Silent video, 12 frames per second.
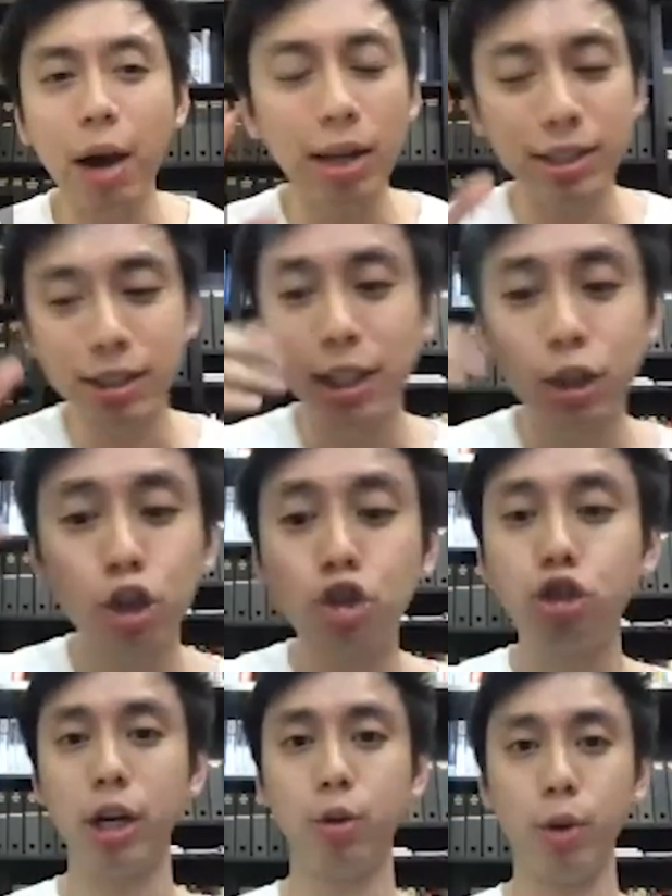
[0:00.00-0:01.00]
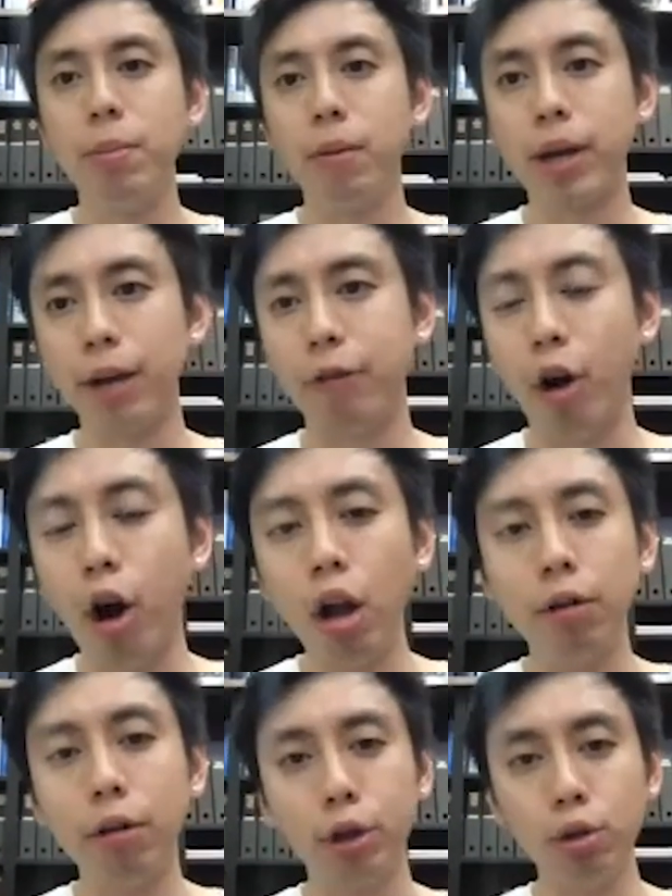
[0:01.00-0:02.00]
see it straight away. Okay, for
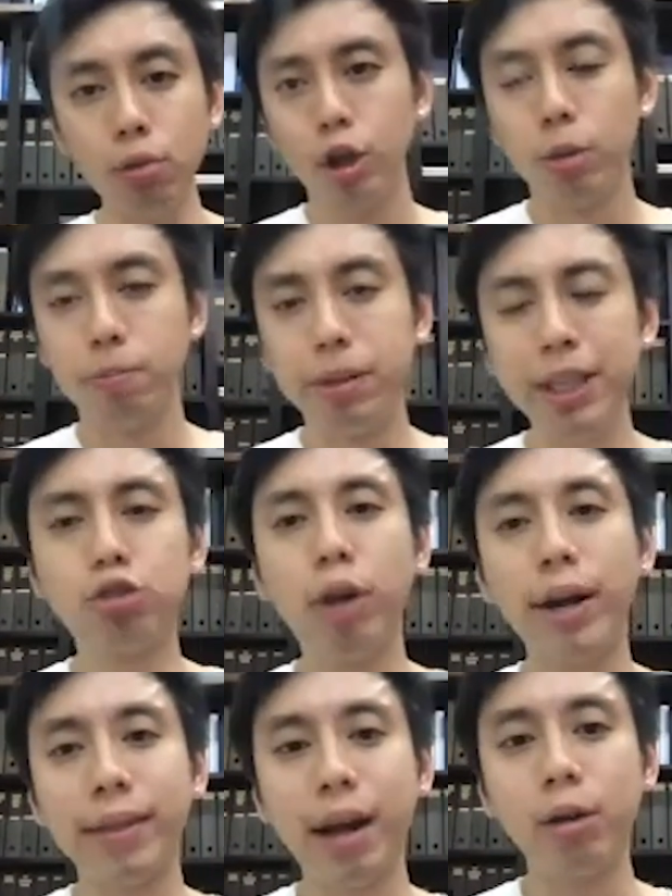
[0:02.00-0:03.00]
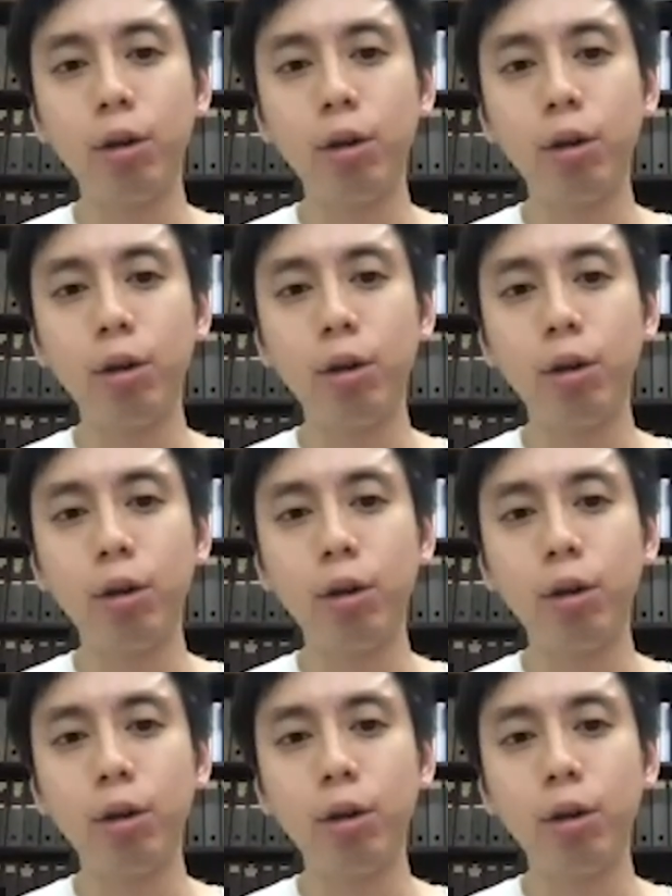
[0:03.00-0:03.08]
all of you, please write down the